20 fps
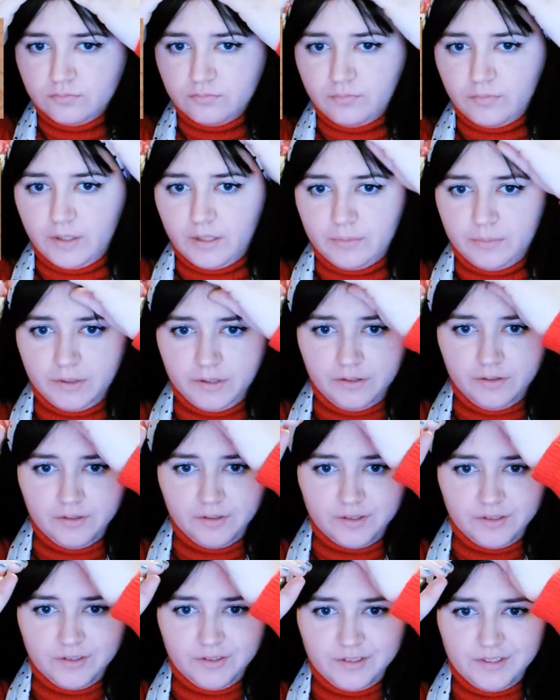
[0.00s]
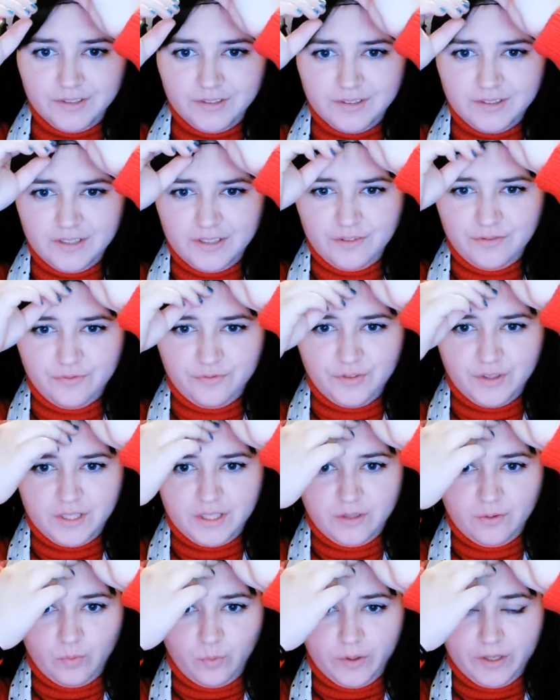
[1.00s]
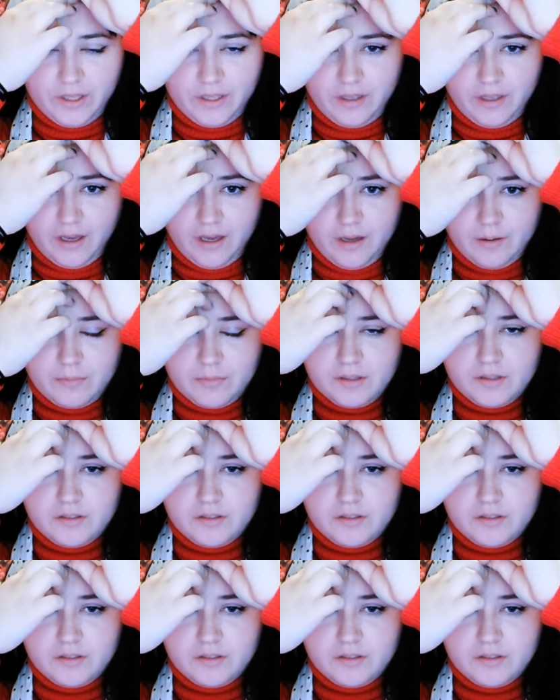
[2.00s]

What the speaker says: Maybe. Look, you can still see the freaking wig cap.